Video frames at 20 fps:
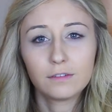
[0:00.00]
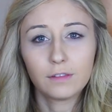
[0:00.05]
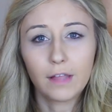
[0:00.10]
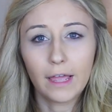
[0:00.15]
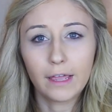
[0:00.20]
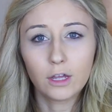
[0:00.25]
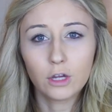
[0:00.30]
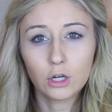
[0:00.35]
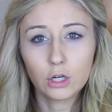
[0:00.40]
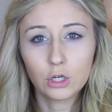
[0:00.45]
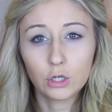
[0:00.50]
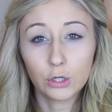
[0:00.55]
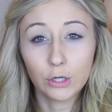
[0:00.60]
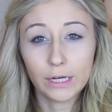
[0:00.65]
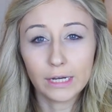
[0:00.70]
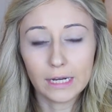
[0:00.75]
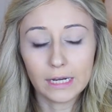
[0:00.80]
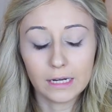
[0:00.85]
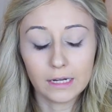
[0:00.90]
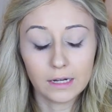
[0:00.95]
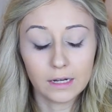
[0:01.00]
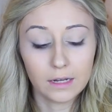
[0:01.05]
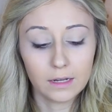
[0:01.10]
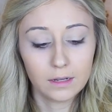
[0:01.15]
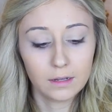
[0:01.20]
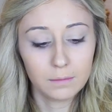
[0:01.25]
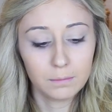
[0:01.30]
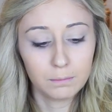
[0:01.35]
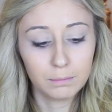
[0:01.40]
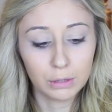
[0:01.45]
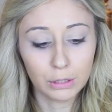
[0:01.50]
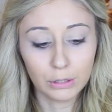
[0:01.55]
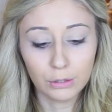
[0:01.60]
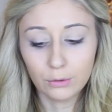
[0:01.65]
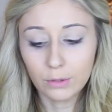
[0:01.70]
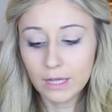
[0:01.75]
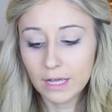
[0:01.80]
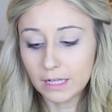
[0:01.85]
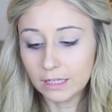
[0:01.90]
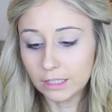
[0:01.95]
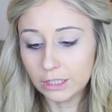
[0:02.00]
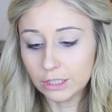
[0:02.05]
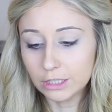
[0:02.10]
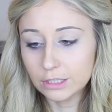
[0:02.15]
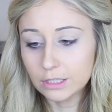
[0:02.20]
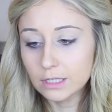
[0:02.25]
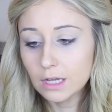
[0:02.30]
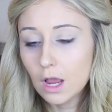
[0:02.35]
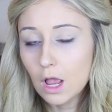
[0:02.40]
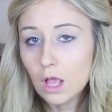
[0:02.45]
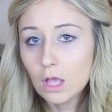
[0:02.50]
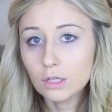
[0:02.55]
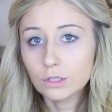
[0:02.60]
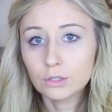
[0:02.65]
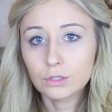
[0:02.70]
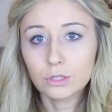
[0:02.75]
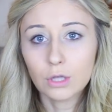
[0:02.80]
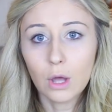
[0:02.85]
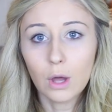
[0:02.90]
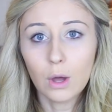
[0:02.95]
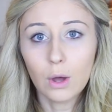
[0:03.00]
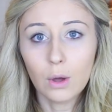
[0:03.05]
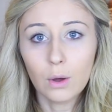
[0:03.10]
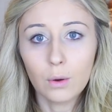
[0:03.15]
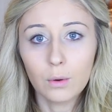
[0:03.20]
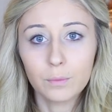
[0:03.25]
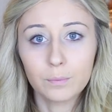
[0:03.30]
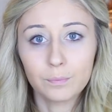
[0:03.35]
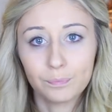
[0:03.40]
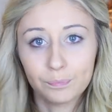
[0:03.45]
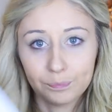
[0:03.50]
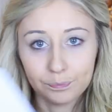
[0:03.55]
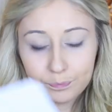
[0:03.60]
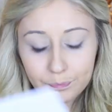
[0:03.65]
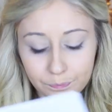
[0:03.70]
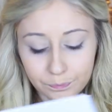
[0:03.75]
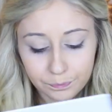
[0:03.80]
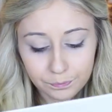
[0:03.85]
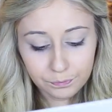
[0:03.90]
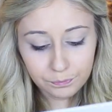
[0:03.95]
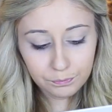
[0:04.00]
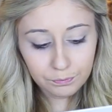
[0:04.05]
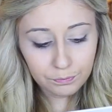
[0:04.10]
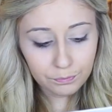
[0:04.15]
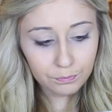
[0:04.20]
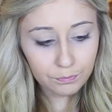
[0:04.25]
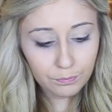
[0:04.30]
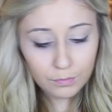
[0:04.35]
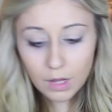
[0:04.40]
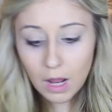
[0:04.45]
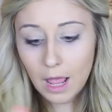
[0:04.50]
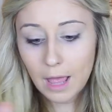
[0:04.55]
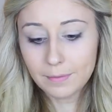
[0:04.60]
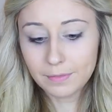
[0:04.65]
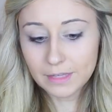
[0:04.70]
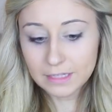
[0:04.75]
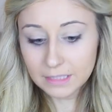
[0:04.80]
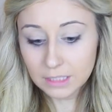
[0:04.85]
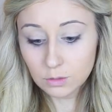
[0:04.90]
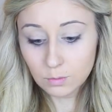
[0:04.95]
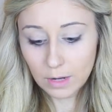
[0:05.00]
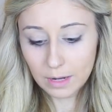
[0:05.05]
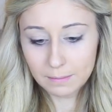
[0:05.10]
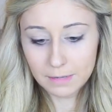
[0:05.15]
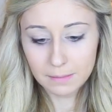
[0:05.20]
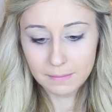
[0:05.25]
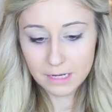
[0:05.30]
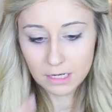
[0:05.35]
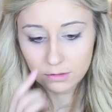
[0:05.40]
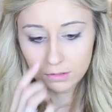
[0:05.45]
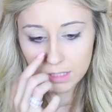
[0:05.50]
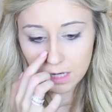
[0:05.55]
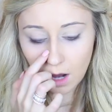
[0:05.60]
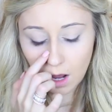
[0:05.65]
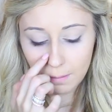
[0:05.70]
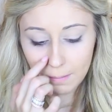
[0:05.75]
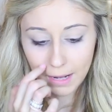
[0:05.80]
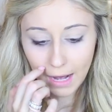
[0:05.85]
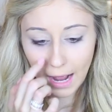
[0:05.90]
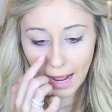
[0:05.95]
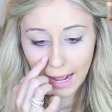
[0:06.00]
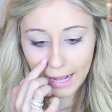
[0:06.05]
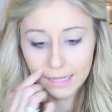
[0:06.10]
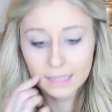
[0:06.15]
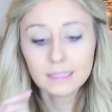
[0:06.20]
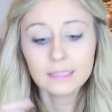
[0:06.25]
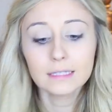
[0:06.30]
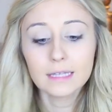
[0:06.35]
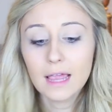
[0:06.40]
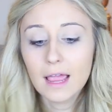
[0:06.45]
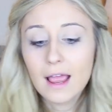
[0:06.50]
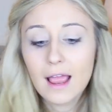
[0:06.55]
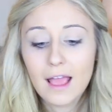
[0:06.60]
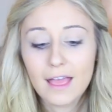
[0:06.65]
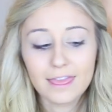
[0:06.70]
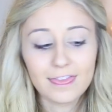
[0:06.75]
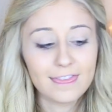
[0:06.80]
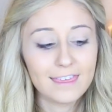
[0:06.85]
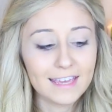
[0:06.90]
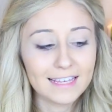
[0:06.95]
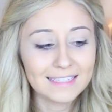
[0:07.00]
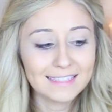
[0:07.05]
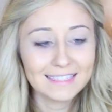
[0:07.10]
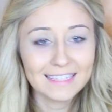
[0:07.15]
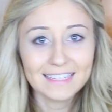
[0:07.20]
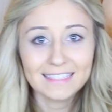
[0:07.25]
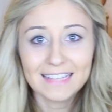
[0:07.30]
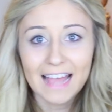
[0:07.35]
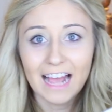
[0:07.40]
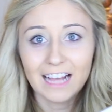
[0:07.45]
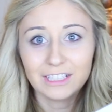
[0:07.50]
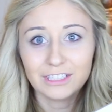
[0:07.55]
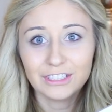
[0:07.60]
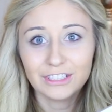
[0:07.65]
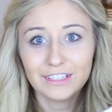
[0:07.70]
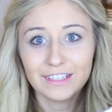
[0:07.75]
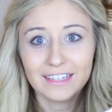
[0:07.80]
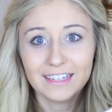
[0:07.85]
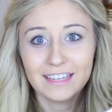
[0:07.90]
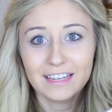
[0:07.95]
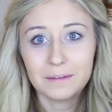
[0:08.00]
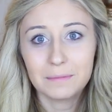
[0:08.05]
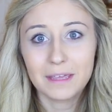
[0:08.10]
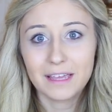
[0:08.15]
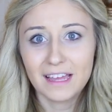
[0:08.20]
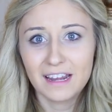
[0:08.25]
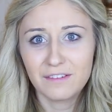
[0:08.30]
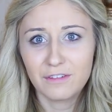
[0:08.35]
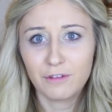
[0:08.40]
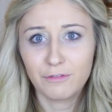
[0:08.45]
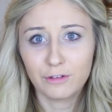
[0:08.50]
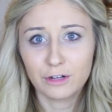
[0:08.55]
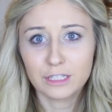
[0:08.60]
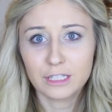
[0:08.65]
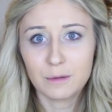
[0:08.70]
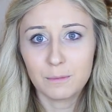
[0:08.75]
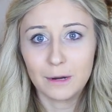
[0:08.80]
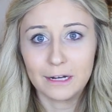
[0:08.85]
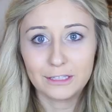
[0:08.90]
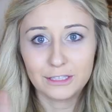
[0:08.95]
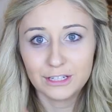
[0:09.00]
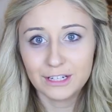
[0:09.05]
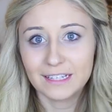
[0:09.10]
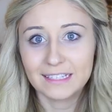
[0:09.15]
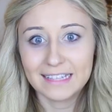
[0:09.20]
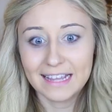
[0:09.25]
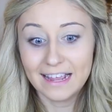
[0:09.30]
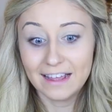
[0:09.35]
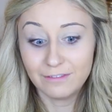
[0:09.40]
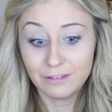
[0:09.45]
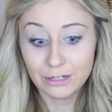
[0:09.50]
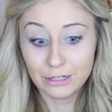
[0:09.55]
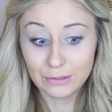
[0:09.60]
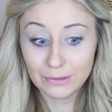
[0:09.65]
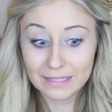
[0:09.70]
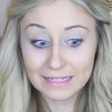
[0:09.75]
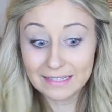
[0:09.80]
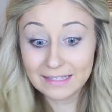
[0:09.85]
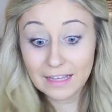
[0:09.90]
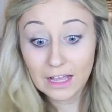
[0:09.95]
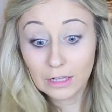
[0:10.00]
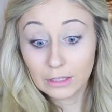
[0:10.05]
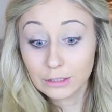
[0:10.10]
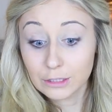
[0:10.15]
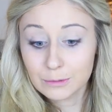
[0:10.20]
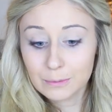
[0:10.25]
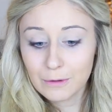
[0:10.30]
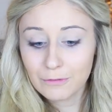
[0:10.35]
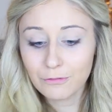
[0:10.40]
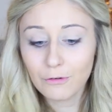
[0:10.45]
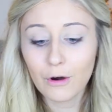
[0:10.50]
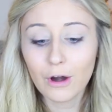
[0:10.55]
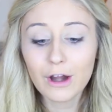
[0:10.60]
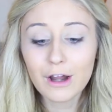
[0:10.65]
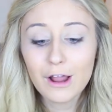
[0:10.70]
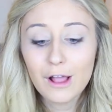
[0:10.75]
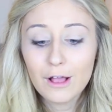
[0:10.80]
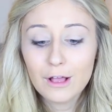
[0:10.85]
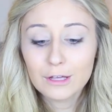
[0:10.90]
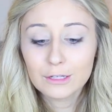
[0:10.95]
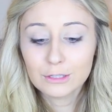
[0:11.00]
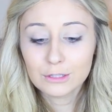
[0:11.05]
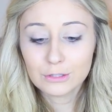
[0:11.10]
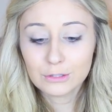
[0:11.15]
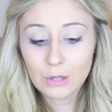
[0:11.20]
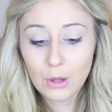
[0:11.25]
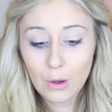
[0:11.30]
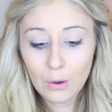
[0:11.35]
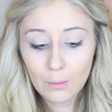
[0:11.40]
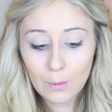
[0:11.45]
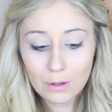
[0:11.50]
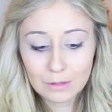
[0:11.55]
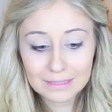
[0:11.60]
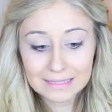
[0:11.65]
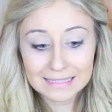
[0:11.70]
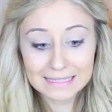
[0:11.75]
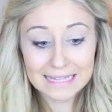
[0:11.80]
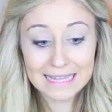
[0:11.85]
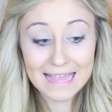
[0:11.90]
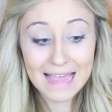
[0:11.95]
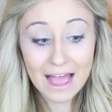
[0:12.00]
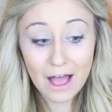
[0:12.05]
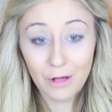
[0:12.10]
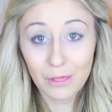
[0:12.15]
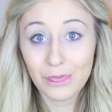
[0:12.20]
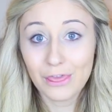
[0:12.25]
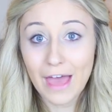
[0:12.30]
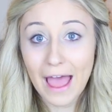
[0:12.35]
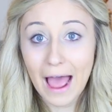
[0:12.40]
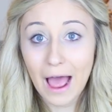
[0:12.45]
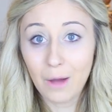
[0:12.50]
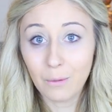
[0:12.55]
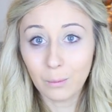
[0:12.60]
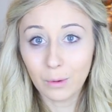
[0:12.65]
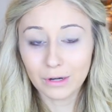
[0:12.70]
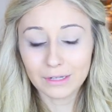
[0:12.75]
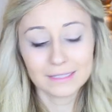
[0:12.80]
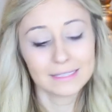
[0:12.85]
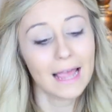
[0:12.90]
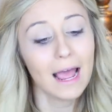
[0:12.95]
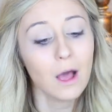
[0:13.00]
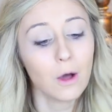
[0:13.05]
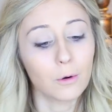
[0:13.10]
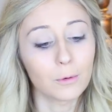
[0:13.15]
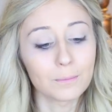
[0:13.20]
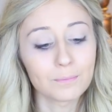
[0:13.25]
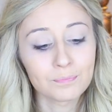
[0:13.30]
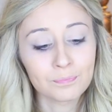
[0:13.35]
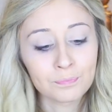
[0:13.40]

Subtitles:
of like green blue colors. So this is what I'm going to be using on my eyes. This is actually going to be kind of a first impression because I haven't used these colors before, so we'll see how that works out.